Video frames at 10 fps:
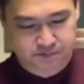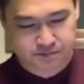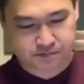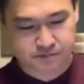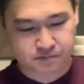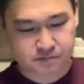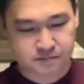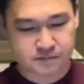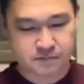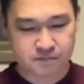
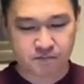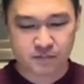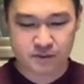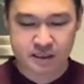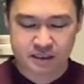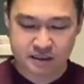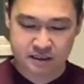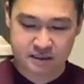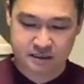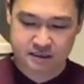[no speech]